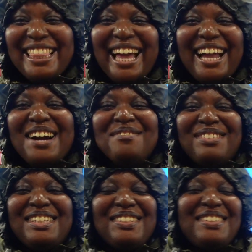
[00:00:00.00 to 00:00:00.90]
Like, I'm
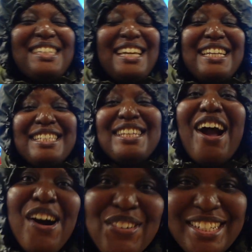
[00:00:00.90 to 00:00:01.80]
literally, it is
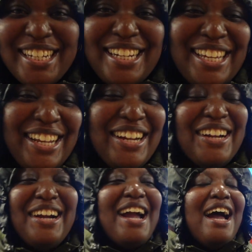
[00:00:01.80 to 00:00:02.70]
cold in
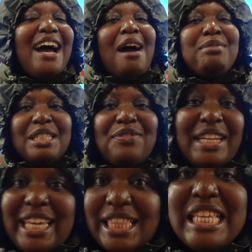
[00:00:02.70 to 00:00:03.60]
here. I'm just
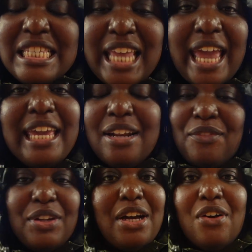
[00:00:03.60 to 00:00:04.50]
gonna get this cake and I'm
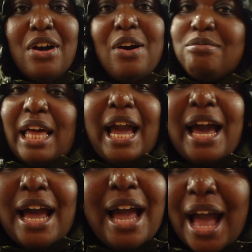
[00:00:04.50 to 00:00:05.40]
gonna go home. Like,
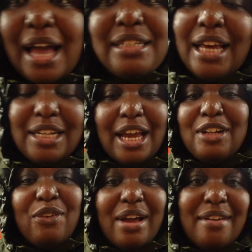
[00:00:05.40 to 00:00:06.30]
I, I, I, I
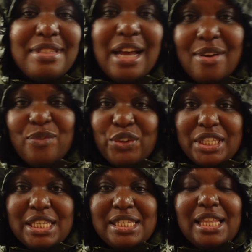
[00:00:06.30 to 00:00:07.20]
don't have time for this.